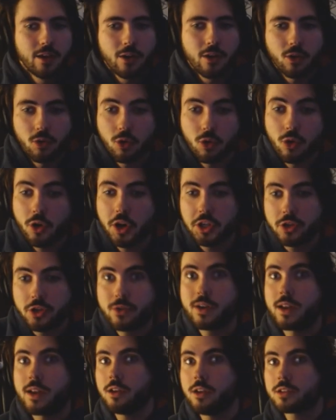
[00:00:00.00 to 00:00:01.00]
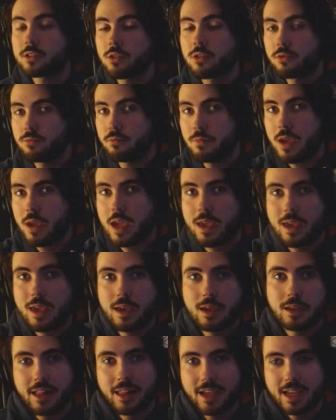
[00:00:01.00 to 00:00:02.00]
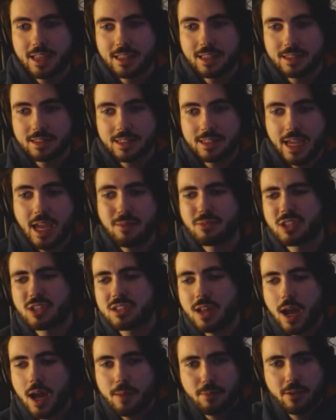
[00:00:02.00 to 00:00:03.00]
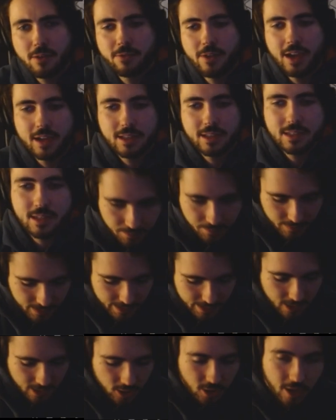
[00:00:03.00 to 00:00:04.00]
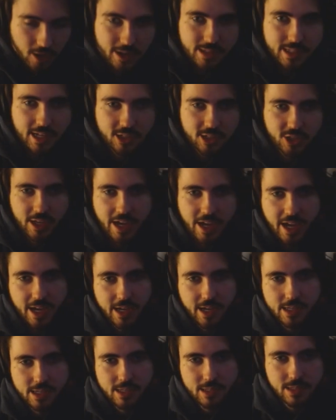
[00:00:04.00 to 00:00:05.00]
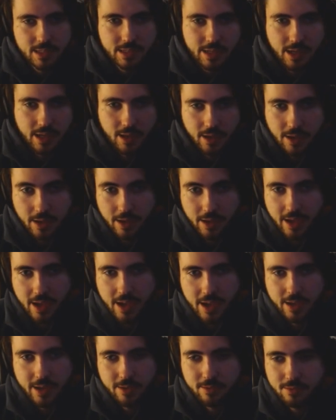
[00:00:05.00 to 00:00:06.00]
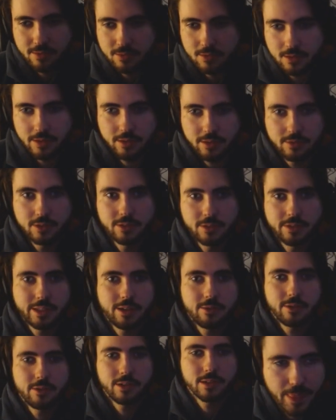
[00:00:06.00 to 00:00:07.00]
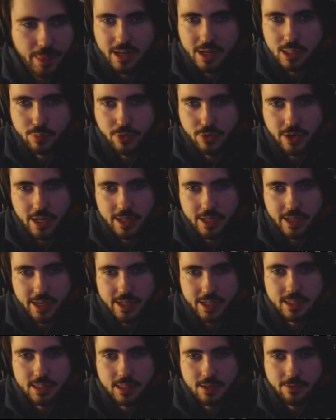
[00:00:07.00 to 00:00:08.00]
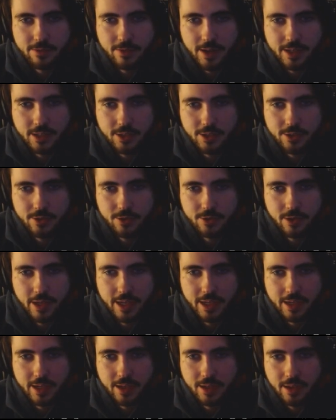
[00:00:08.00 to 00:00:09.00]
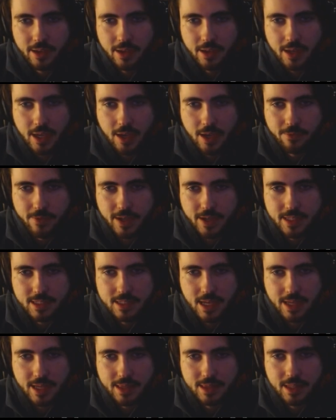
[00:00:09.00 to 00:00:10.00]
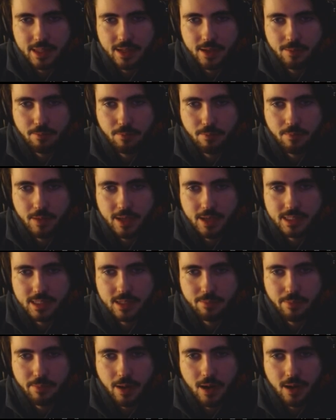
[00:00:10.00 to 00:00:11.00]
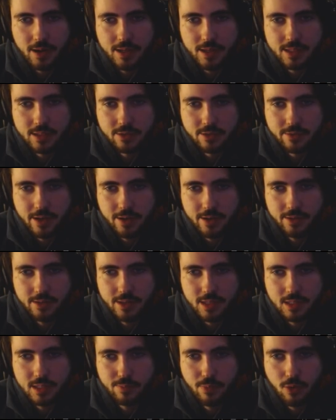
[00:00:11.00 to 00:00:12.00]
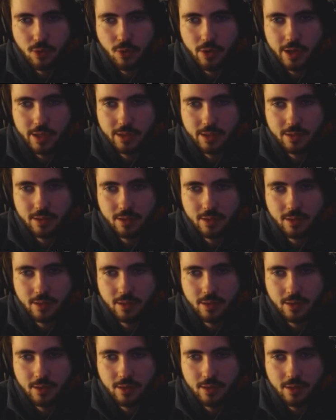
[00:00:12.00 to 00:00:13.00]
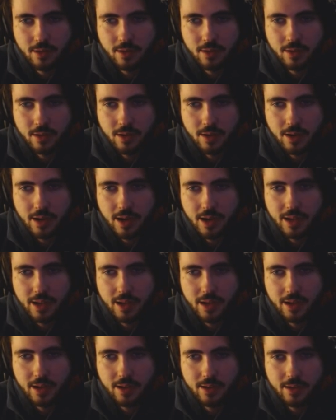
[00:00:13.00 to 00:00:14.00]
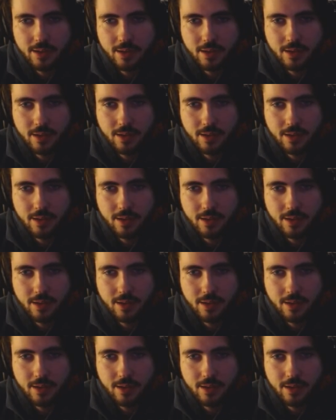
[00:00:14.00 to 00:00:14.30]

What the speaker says: or you can also make it like a tape stop effect. Kilohertz actually has a, I don't know what that was, and it's pretty nice. If I do like, if I set it to pause around this point, and